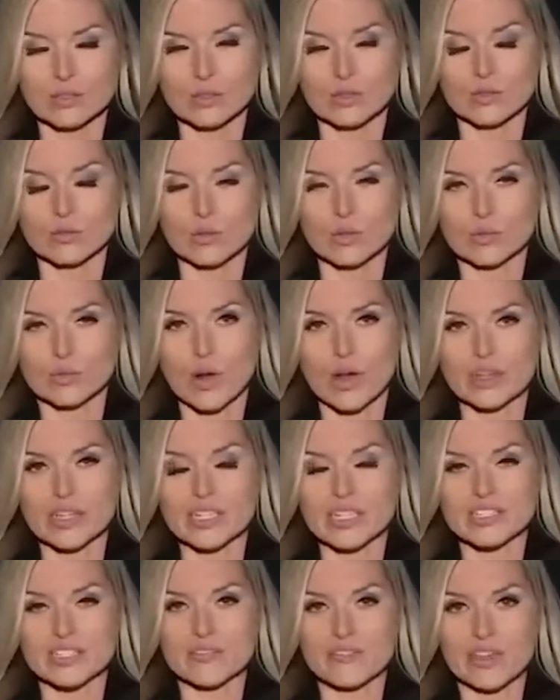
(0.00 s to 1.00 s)
Well, Ron and
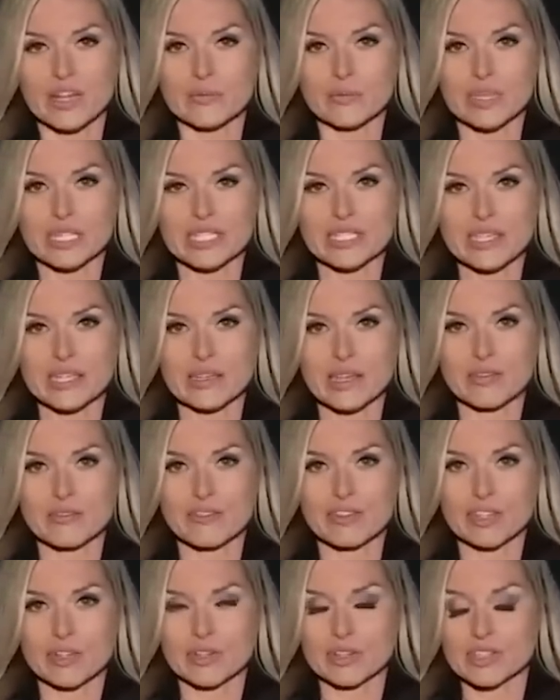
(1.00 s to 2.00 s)
his family say they
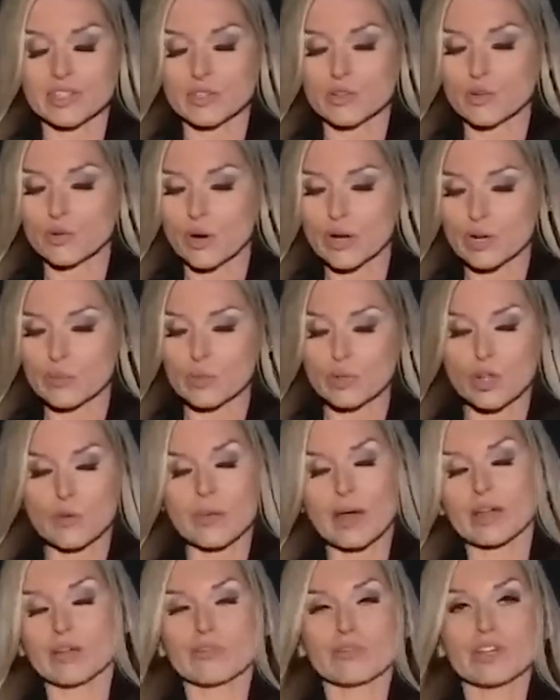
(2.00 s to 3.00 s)
feel an incredible
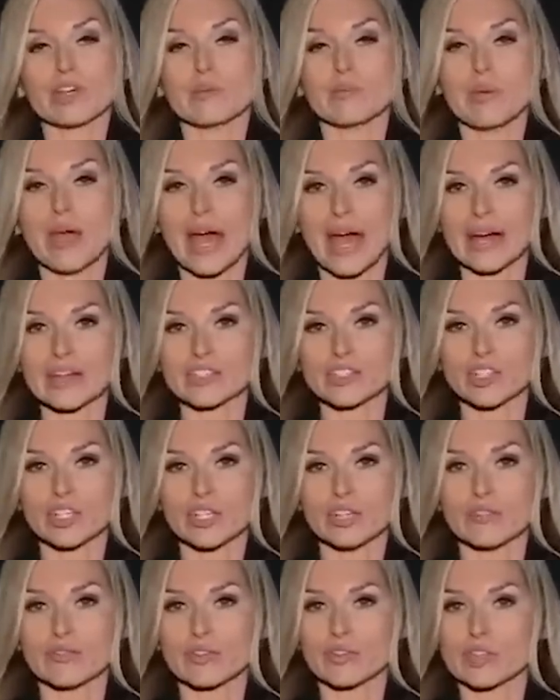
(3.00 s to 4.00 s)
amount of
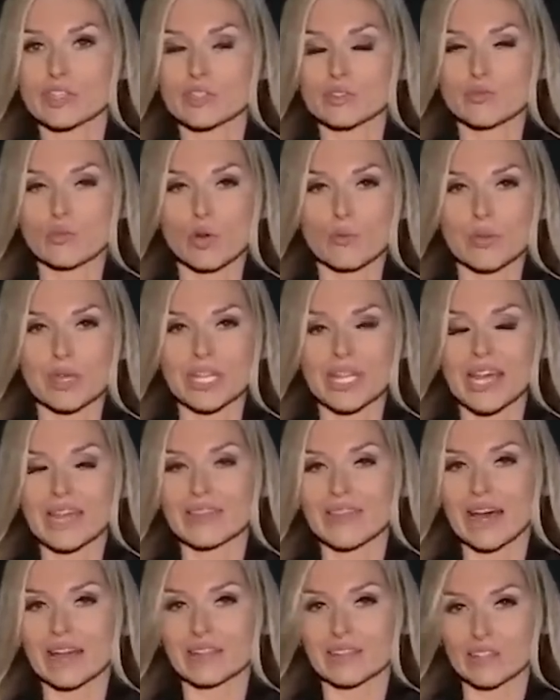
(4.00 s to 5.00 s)
compassion for this woman and
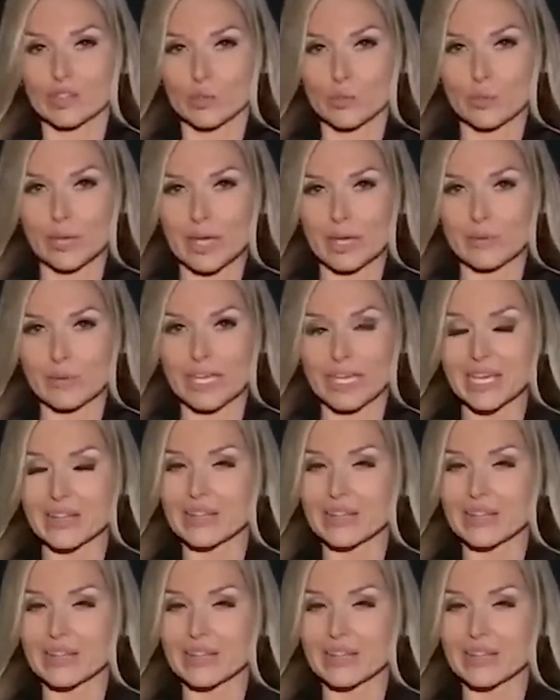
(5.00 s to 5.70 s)
that little baby,